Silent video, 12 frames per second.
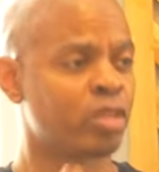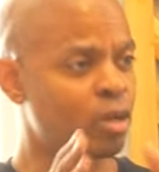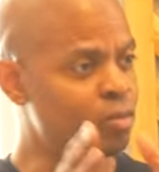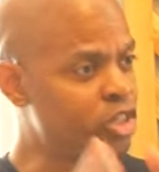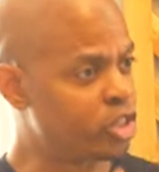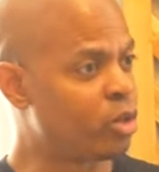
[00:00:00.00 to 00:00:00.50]

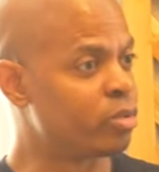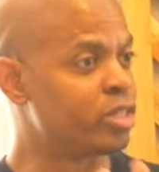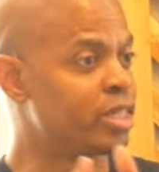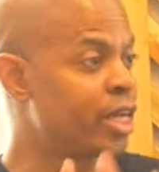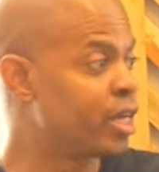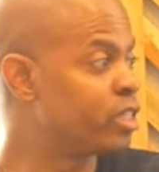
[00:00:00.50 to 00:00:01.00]
when we showed
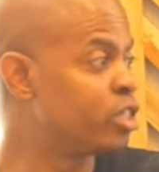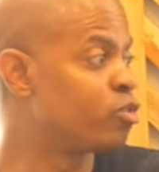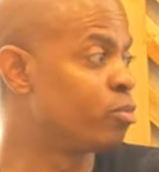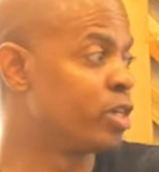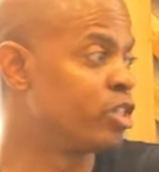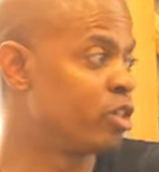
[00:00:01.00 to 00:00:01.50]
the deities
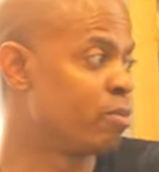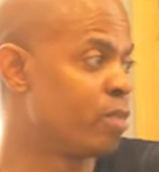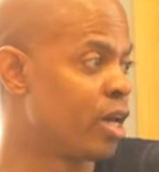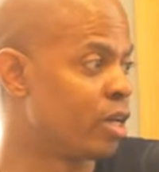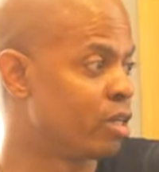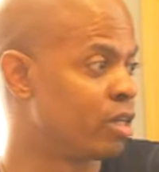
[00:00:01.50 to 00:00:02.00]
from ancient
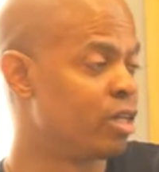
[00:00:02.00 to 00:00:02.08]
Kemet,